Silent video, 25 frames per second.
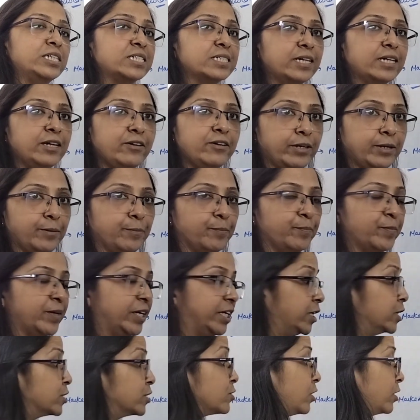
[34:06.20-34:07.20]
is given.
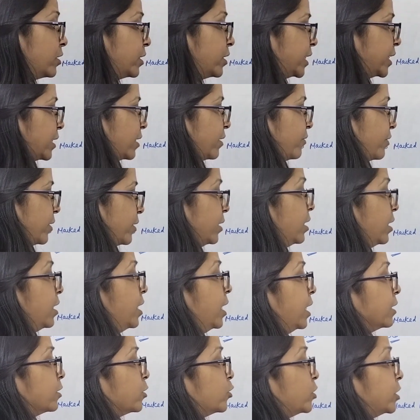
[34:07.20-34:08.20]
It is already given.
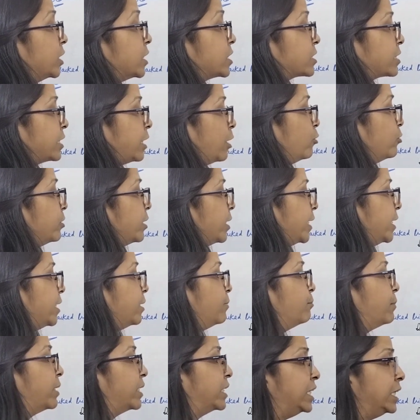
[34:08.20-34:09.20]
So discount
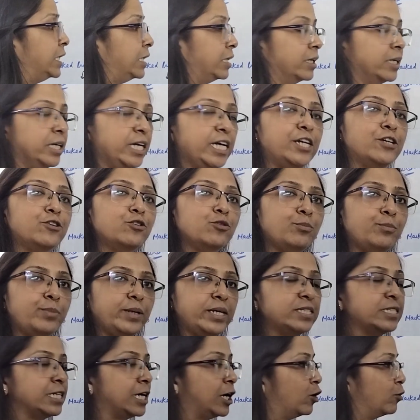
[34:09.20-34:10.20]
in money, in
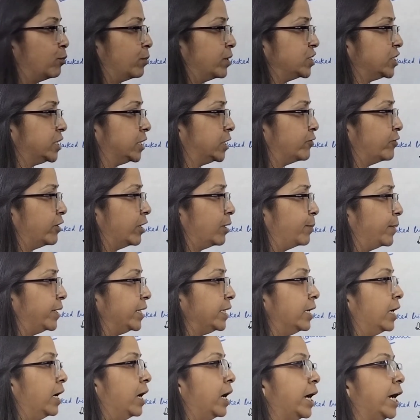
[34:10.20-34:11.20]
rupees, how much it will
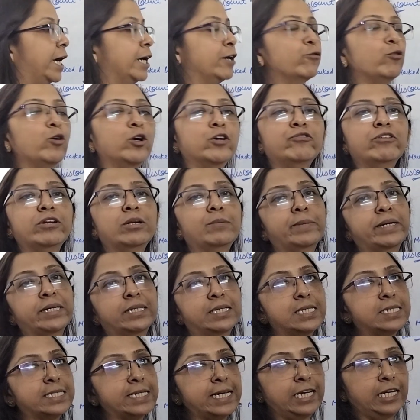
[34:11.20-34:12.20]
be and what will be
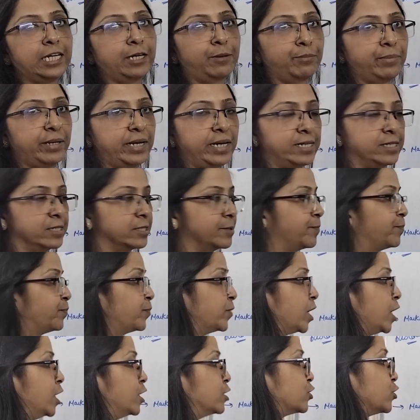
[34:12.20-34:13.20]
the selling price.
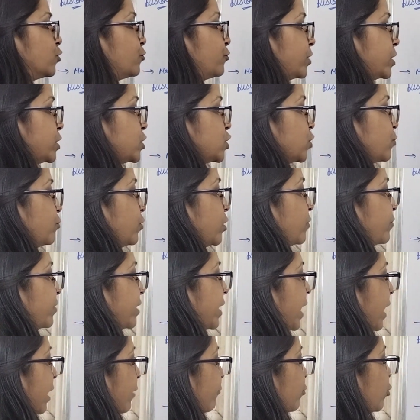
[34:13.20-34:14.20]
So first of all, we
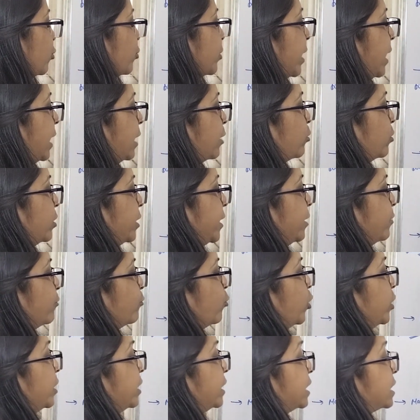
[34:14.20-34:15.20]
have to calculate
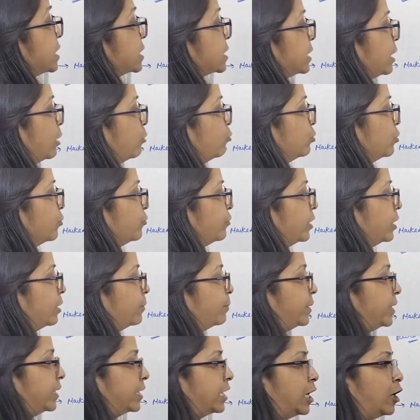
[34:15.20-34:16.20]
what discount will
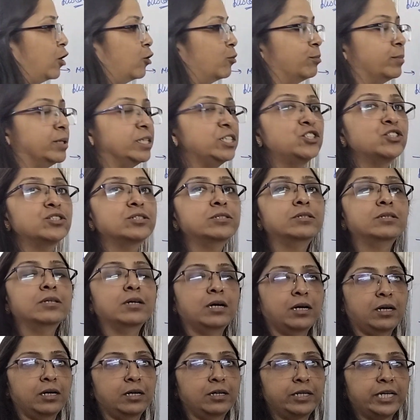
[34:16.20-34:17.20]
be, how much
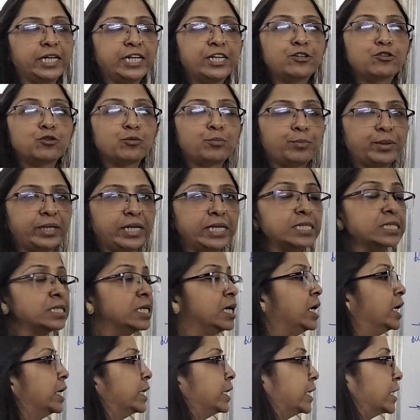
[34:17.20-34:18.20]
in rupees
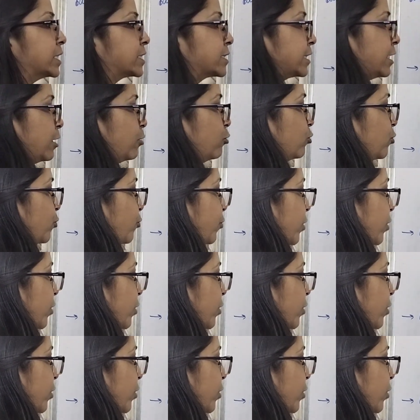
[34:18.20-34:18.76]
discount